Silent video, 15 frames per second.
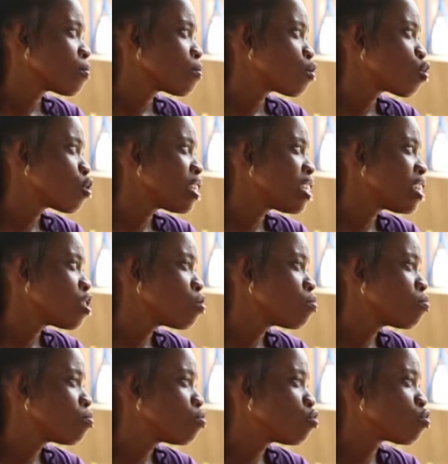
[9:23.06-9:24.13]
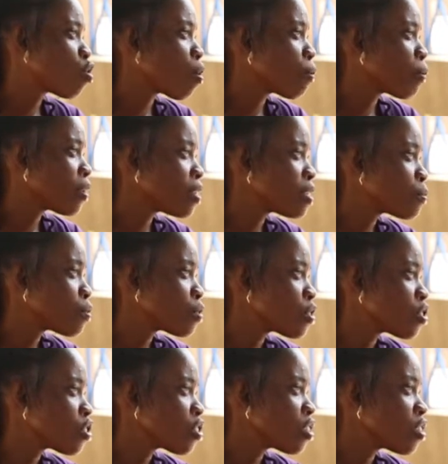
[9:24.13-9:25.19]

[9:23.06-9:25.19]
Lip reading: So did he drop his position?